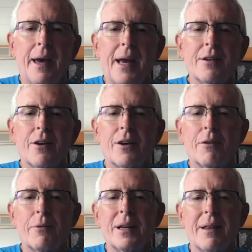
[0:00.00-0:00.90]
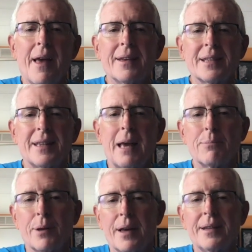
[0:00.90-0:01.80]
And you're going to realize
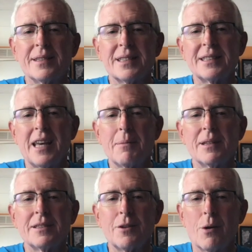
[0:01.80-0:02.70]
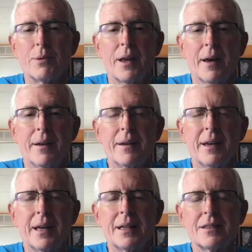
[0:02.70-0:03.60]
that blood is the same as your blood,
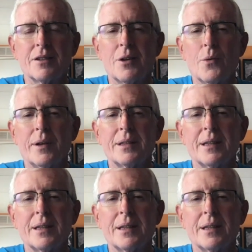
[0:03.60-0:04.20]
and it's going to work.